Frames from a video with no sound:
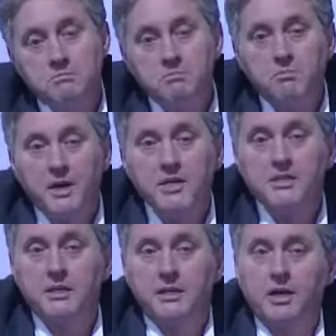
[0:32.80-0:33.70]

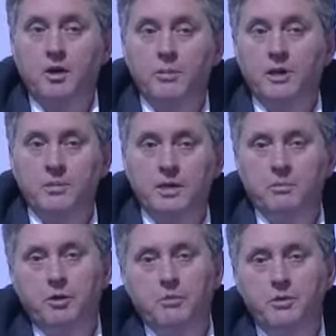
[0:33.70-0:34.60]
basically helping
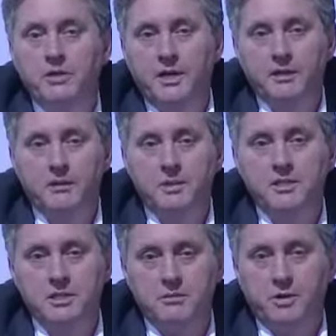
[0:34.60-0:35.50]
people put together the
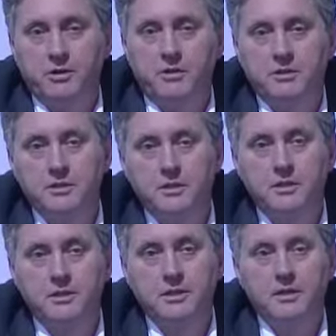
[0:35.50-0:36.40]
business models
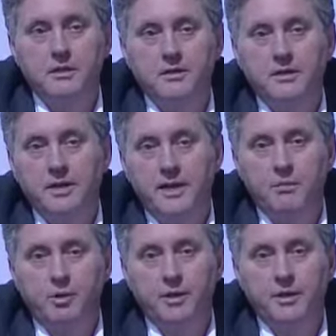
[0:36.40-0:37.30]
that, uh, that
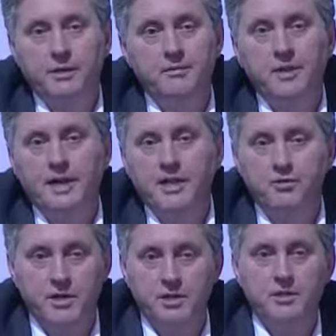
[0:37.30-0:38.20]
enable the, the, cash
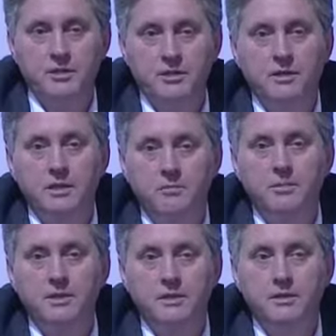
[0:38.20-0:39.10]
register to keep,
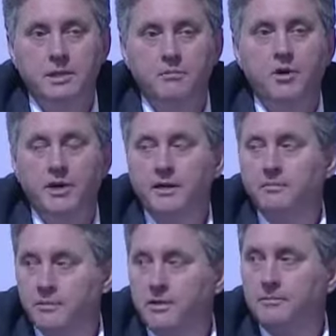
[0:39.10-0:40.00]
uh, to keep running.
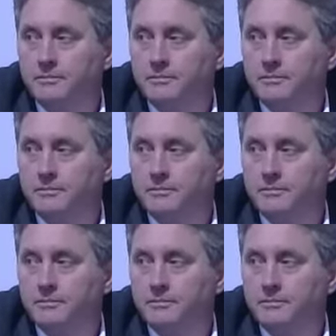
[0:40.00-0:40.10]
So. Does